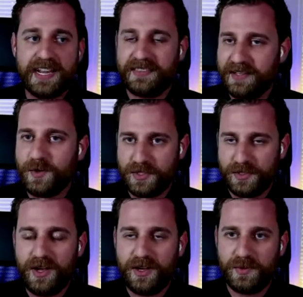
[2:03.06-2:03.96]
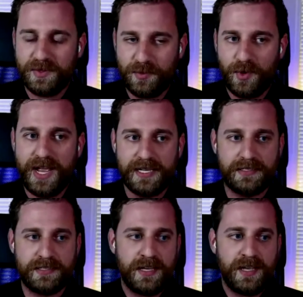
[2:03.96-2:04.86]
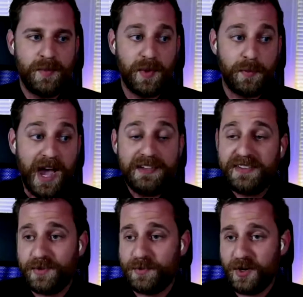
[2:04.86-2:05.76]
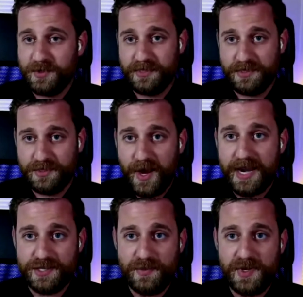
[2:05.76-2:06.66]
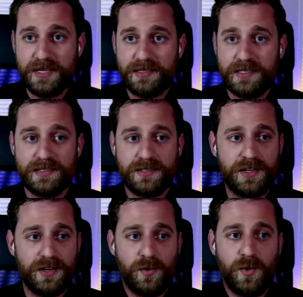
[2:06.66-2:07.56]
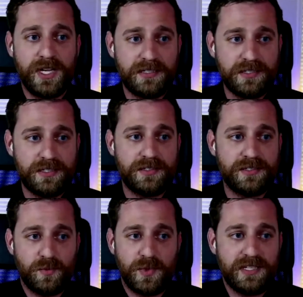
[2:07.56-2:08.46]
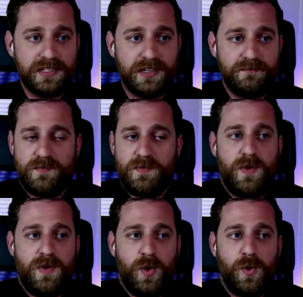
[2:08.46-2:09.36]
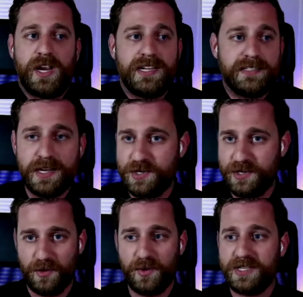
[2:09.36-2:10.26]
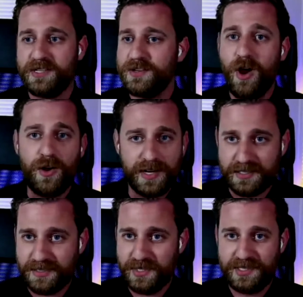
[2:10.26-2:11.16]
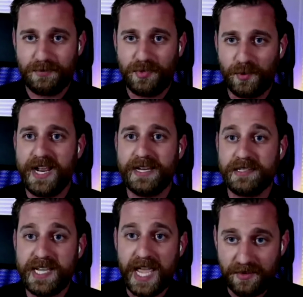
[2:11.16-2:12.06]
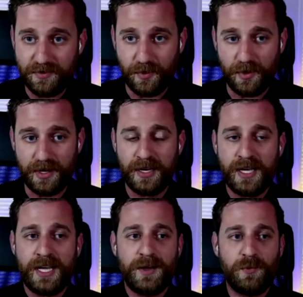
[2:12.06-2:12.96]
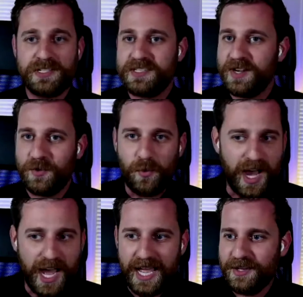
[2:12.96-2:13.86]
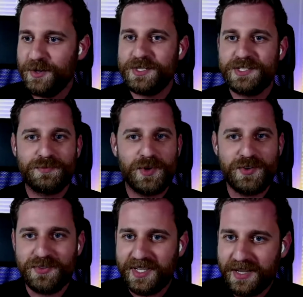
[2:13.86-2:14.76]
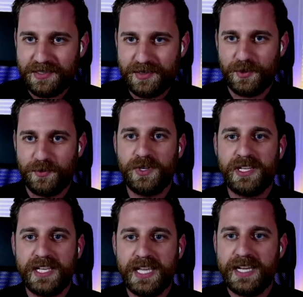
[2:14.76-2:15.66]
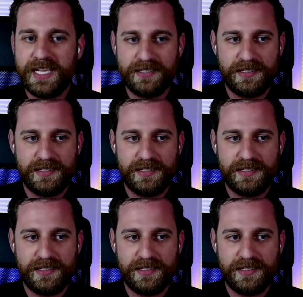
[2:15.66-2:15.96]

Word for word: that goes along with brands. But my favorite part was the strategy piece. It's, what does an organization or what does an artist, what does a brand stand for? What is their why? Who is their perfect customer? Really getting into